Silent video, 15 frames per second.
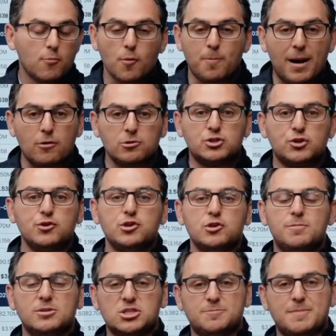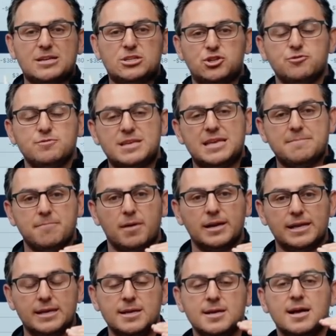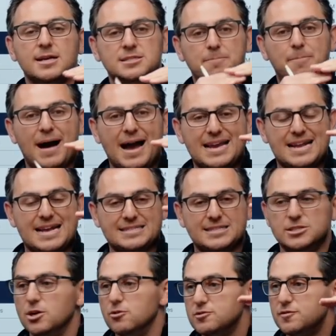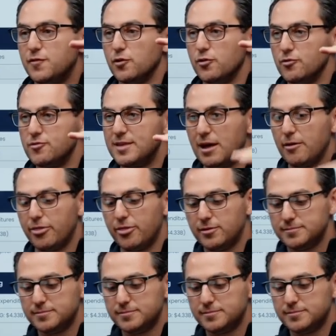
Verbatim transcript: more power to you, but just make sure you keep money to buy it as it goes further south.